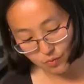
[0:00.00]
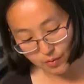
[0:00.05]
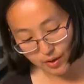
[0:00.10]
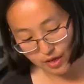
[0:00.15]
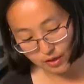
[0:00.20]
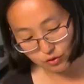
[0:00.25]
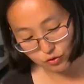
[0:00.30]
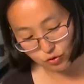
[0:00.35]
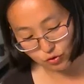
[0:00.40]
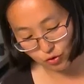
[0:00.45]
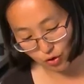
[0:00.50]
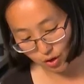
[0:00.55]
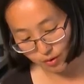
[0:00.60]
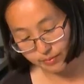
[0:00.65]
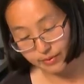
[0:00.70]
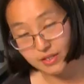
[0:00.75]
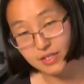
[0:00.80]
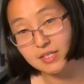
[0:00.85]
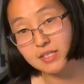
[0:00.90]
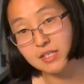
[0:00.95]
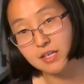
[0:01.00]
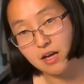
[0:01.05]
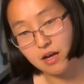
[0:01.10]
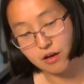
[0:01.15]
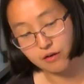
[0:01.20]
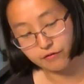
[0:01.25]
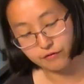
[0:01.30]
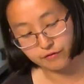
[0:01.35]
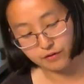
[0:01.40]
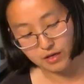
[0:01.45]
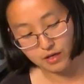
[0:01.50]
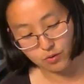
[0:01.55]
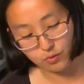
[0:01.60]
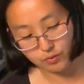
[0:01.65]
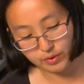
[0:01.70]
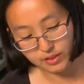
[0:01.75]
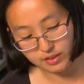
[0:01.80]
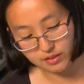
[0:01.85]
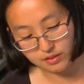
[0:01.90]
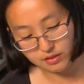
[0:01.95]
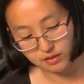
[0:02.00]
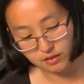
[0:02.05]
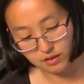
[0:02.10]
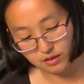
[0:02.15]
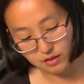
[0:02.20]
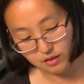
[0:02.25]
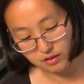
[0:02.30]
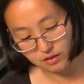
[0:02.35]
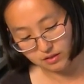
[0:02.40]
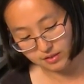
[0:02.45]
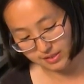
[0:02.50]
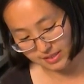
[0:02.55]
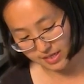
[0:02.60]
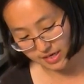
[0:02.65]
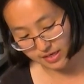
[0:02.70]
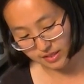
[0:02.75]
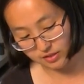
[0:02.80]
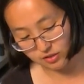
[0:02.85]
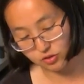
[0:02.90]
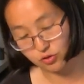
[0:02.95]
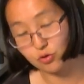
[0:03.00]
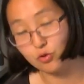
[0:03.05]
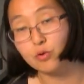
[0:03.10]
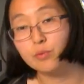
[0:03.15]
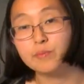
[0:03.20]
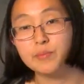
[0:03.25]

will drop itself when the stems grow